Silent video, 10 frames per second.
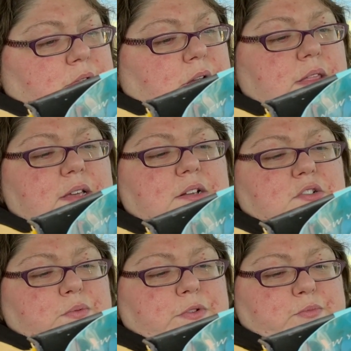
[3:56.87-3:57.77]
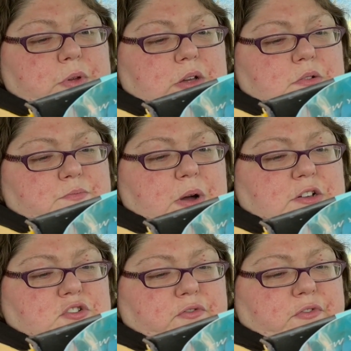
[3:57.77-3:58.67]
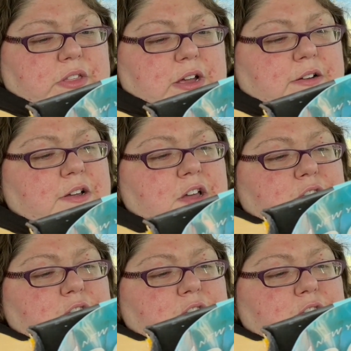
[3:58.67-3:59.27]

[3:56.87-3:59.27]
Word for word: I think it was supposed to be an apostrophe there.